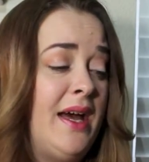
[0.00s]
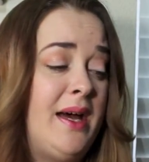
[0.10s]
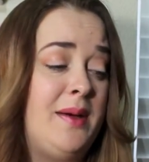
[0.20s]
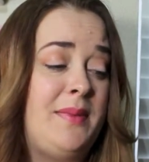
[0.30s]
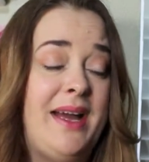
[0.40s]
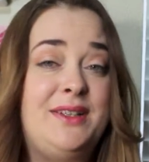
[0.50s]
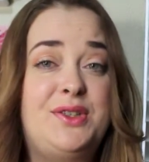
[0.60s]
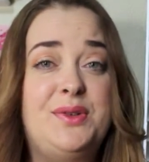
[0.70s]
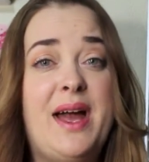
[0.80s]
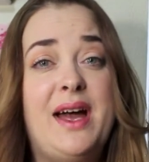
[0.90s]
I
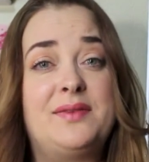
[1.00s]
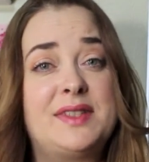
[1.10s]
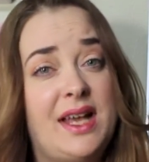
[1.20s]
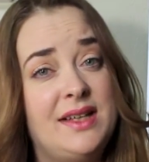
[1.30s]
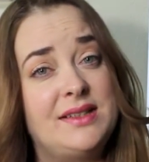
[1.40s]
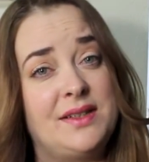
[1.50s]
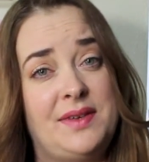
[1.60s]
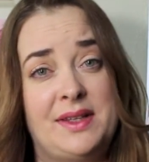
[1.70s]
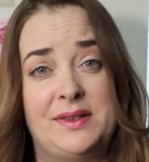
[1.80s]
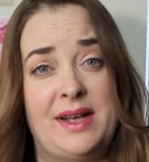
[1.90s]
do have tons of
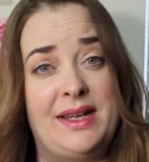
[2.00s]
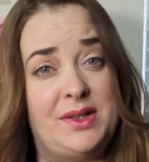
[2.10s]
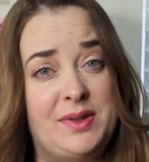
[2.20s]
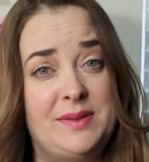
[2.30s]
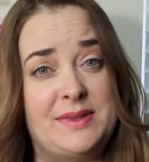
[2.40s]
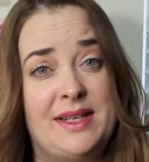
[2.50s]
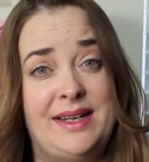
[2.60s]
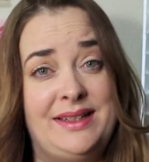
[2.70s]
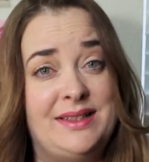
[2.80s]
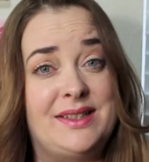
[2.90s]
other night creams that
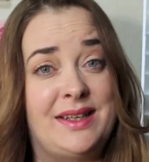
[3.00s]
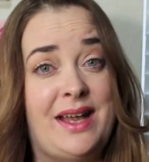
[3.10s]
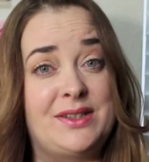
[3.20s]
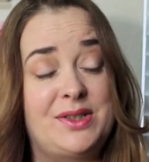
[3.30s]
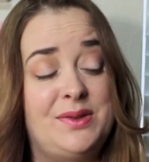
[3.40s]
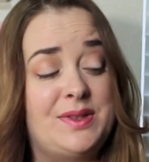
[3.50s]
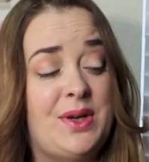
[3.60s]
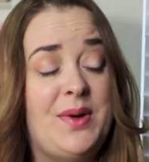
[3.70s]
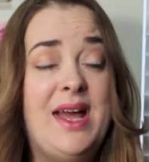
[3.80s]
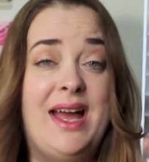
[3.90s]
I need to get to,
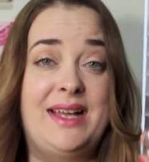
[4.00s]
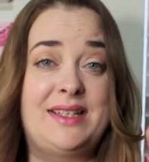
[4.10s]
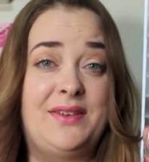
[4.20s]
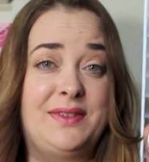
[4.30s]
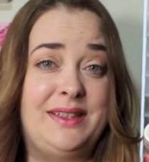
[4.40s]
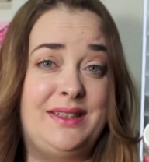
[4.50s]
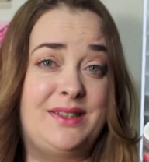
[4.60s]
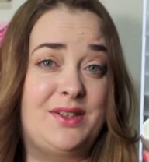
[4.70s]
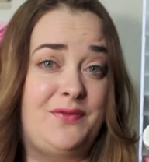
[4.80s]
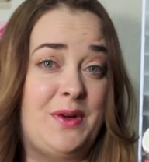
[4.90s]
so I definitely
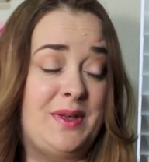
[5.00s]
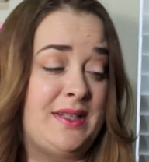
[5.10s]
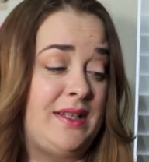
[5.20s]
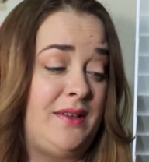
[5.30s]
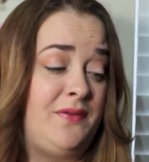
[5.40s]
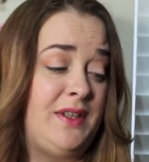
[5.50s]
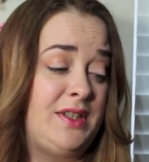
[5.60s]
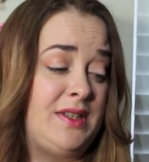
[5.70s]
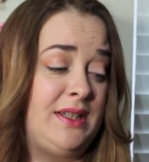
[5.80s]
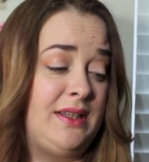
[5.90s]
need to focus on
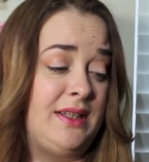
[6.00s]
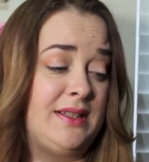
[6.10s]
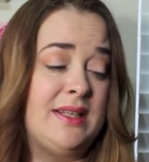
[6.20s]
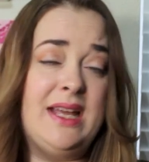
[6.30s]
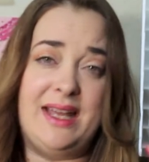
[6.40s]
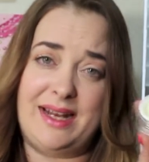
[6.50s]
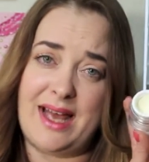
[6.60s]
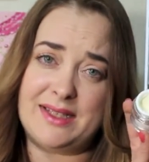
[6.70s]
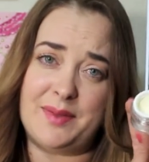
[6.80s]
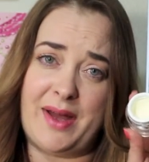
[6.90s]
finishing this. It
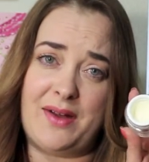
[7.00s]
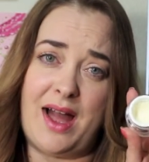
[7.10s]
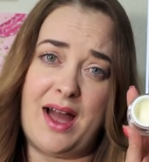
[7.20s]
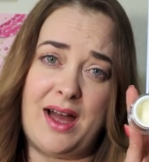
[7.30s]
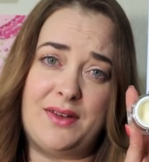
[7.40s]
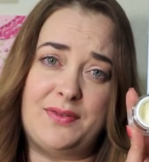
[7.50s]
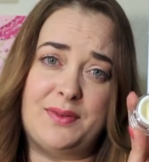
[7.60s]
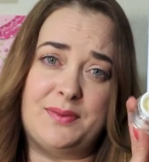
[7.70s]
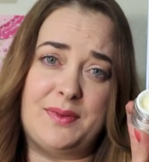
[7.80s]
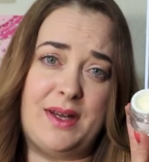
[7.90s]
has about half
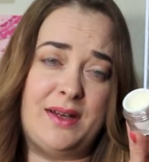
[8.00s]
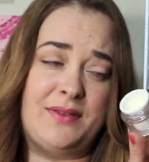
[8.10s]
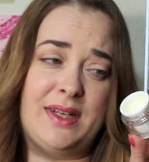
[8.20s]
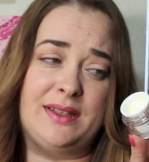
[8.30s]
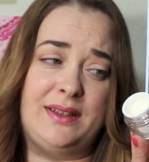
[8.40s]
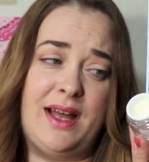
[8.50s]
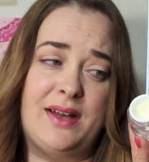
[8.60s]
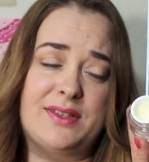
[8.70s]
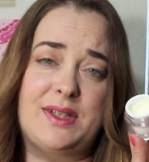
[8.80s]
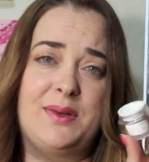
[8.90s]
of it
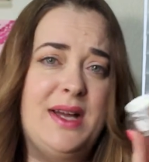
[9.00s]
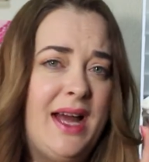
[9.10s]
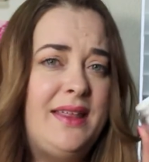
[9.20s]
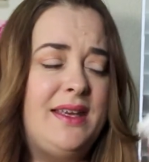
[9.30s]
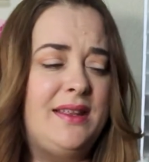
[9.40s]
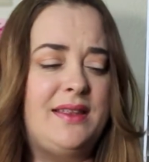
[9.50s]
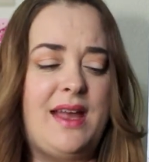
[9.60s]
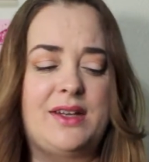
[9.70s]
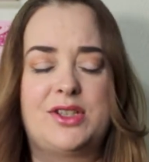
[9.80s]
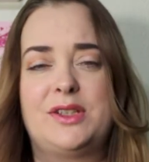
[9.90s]
left, so I think that
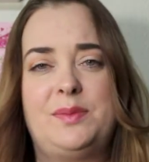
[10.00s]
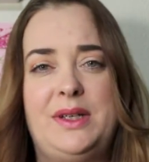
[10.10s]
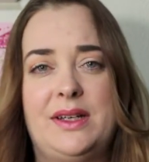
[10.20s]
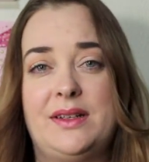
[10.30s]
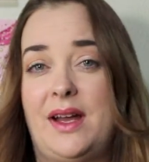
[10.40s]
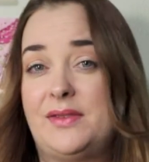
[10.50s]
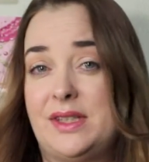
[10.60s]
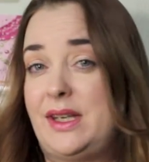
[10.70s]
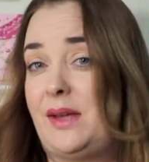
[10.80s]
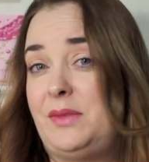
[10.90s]
that should be enough
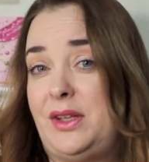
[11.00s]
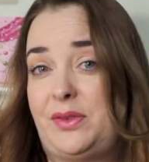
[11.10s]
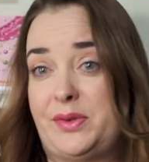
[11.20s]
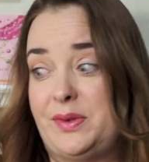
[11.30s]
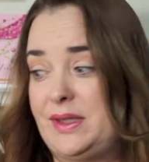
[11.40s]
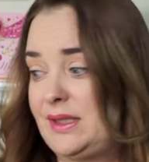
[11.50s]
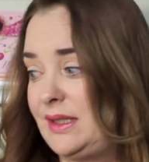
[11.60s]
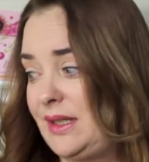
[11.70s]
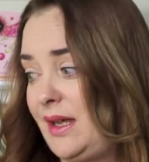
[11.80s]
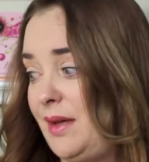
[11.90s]
to get me through
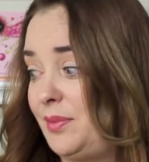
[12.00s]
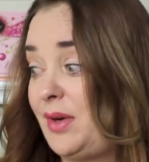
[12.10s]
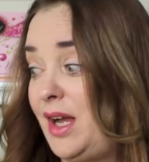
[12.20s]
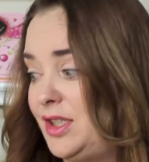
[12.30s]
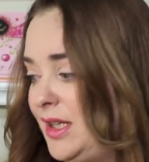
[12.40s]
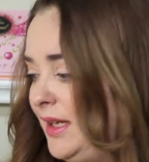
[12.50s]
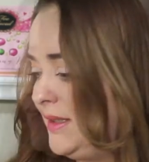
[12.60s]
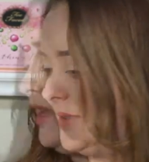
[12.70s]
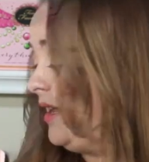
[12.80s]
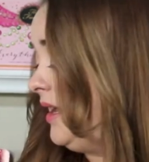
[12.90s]
this
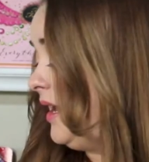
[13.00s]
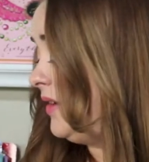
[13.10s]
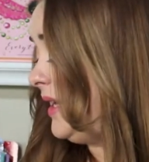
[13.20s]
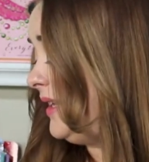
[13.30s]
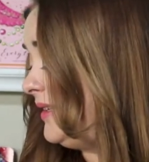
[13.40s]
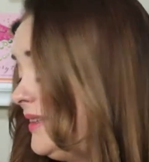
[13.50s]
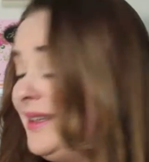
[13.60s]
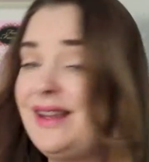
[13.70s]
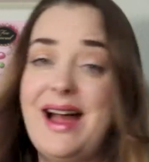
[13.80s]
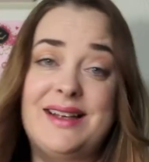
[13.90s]
project. Okay, and then
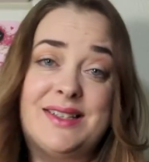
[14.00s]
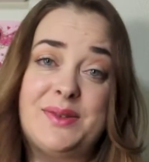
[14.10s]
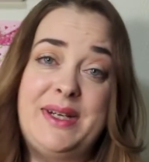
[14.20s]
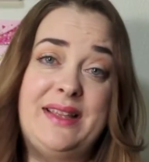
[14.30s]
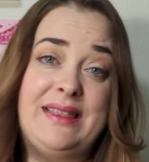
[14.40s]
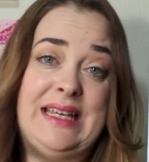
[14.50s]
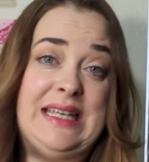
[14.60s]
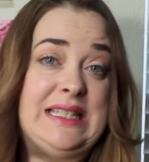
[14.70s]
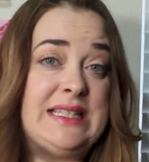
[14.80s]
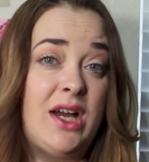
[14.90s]
the last 3
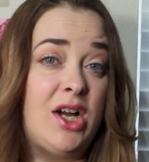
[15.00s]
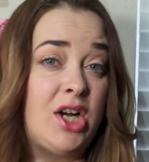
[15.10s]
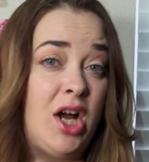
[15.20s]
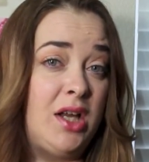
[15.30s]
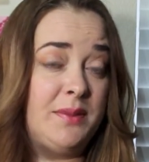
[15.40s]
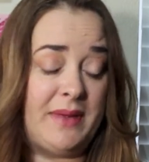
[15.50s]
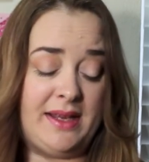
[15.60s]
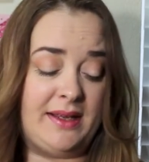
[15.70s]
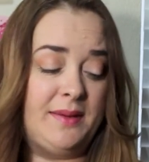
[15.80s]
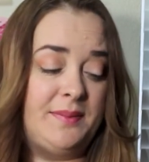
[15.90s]
things are all
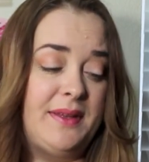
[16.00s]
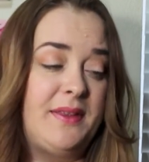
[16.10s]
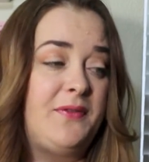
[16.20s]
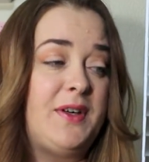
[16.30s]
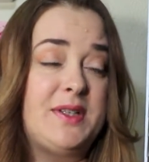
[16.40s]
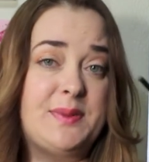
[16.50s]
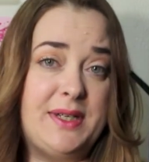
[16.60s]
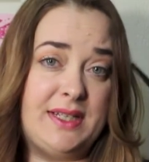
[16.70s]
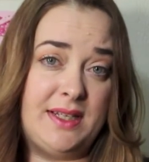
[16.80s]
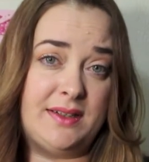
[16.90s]
makeup. The first
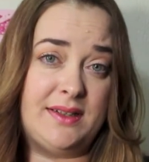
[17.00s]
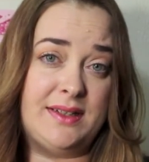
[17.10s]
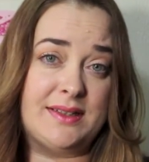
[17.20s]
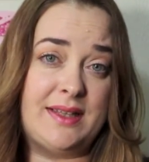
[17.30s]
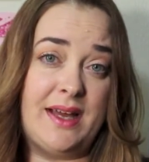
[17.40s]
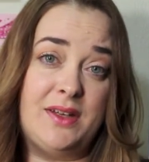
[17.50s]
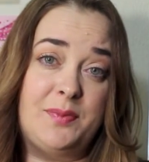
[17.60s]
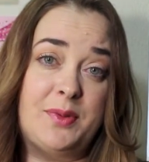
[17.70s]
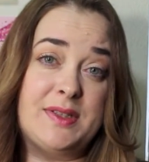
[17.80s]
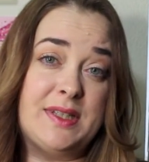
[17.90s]
one here is the
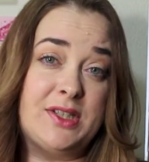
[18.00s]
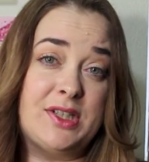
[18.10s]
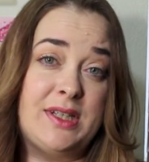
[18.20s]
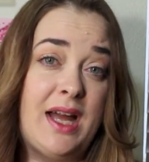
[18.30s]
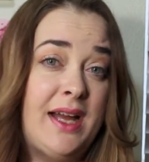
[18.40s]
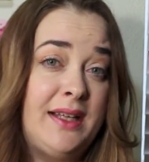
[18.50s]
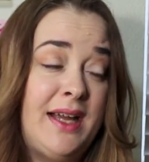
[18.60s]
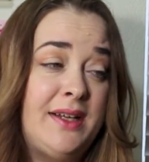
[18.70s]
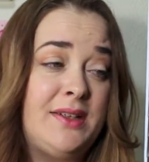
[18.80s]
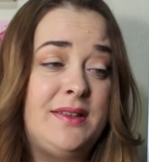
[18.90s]
e.l.f. Precision
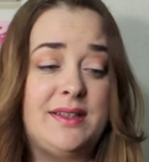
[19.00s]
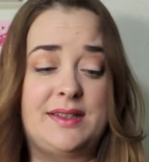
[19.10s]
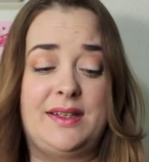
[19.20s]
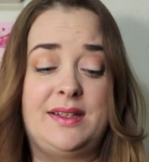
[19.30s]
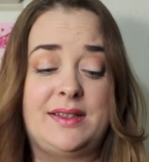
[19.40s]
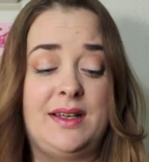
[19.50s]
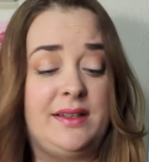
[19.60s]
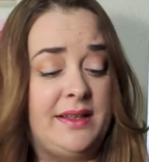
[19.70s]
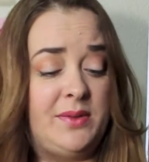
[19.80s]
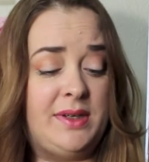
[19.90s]
Eyeliner. This is a
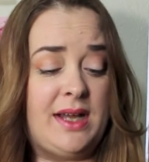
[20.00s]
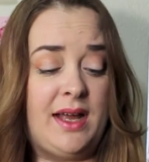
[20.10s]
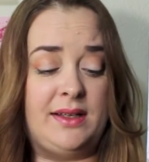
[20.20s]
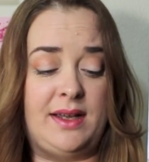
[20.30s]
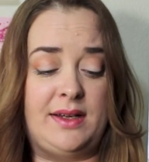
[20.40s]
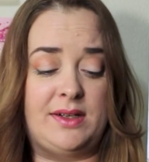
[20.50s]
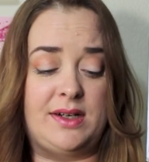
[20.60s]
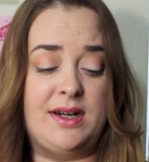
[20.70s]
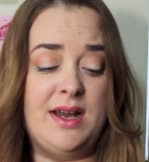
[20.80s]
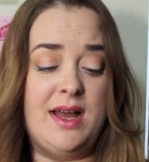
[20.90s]
liquid
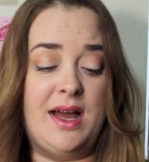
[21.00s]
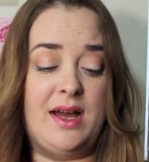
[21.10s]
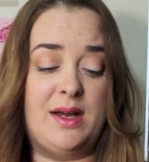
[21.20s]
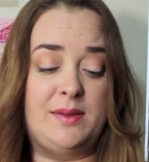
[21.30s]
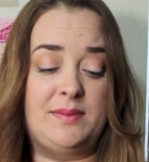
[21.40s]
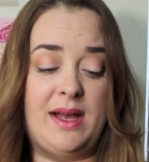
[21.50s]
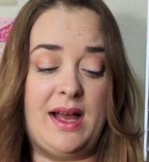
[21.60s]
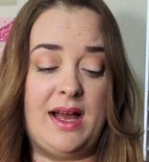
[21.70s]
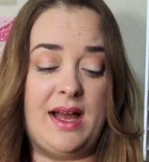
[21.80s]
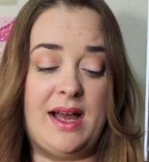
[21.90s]
eyeliner.
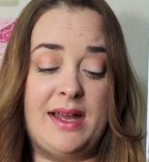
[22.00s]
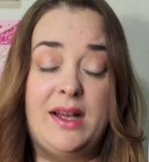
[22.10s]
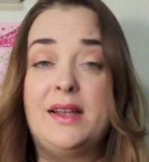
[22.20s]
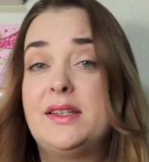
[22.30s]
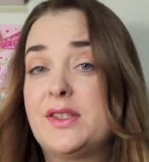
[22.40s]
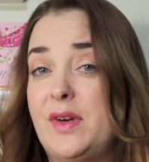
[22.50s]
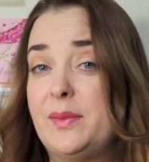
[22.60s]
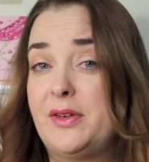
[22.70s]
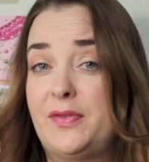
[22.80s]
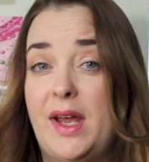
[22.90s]
I got this
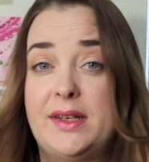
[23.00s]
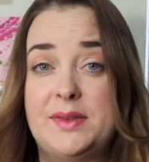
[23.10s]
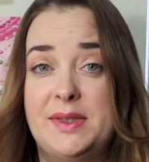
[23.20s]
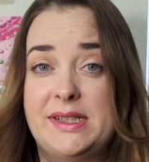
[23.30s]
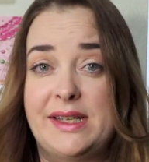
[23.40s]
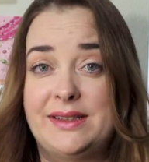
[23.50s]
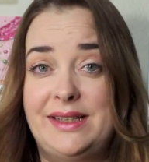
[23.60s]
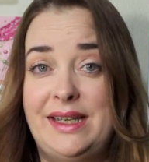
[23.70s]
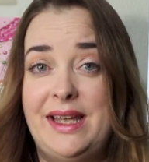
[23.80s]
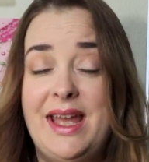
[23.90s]
from a friend
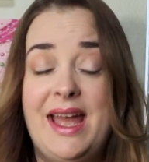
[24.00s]
recently,